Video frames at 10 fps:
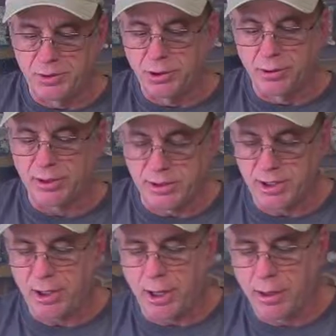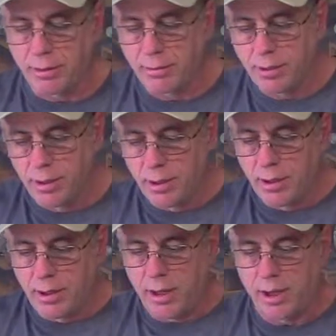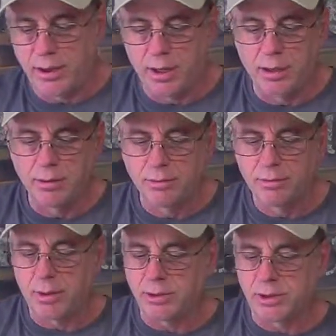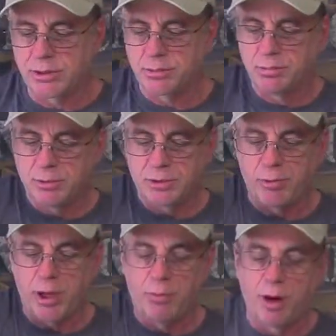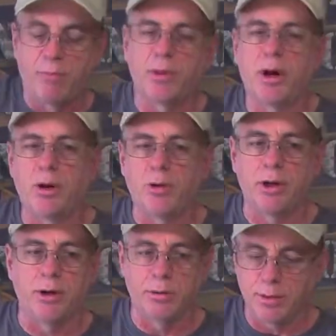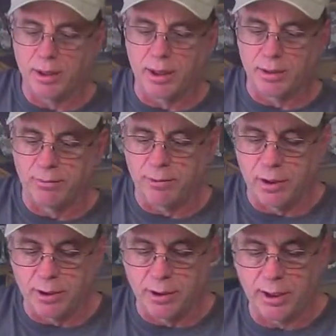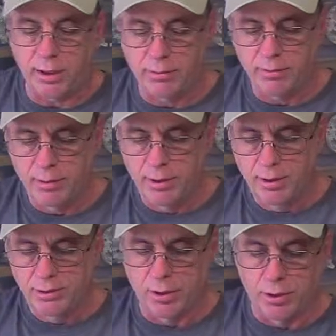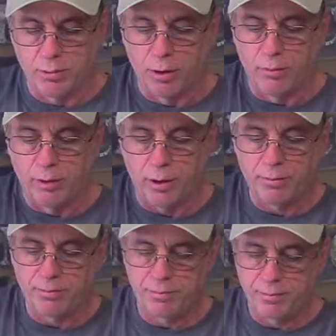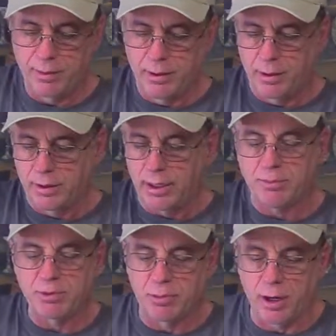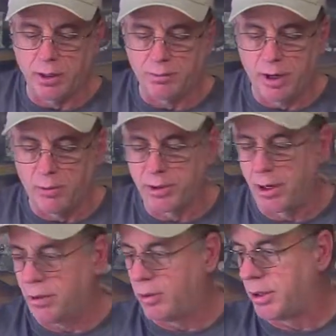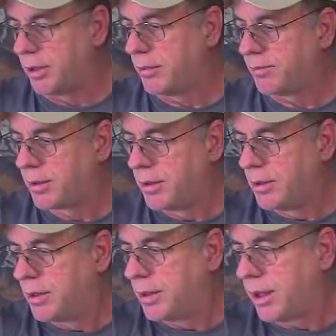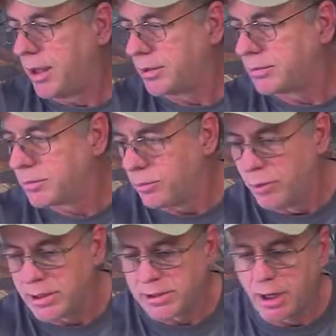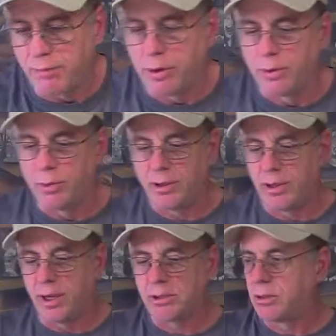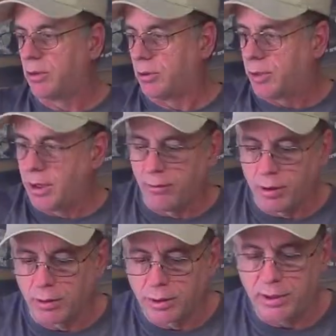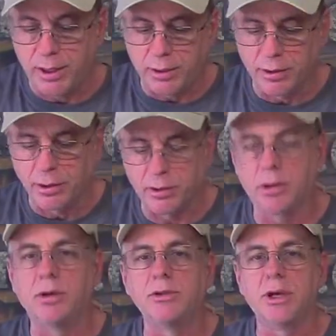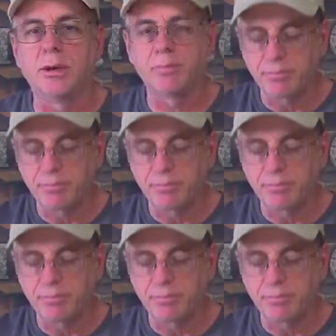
do its thing. And then I just spray them off with hot water and get them very clean, turn them over, keep spraying them down with hot water, and rinse off all the Windex or whatever cleaner you're using.